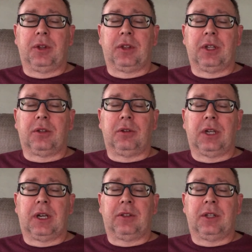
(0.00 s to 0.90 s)
thank you,
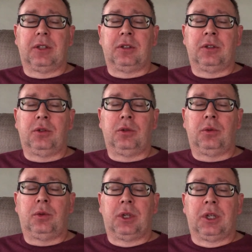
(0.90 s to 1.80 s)
God, that
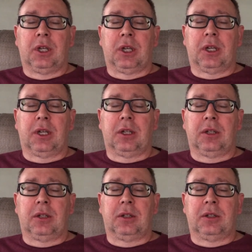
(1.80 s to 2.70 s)
you uh,
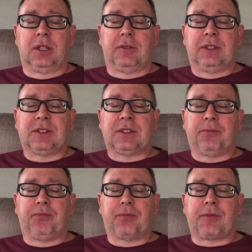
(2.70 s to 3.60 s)
love us,
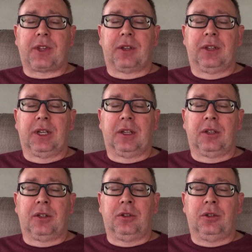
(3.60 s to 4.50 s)
that
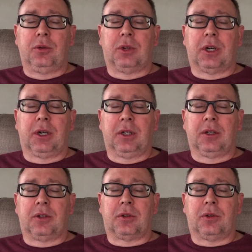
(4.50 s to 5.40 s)
you are in
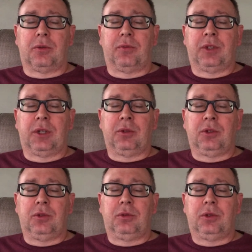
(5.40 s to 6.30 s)
control, that
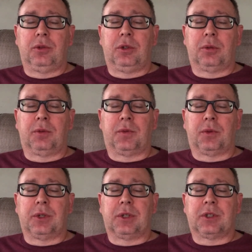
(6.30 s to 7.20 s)
you do go
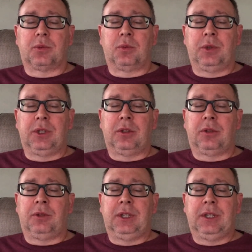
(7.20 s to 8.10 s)
before us. We
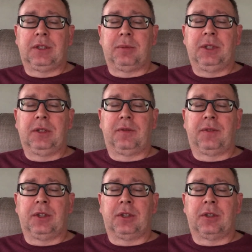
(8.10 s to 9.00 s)
don't need to be in
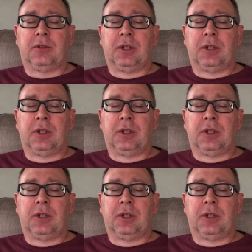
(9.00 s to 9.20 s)
fear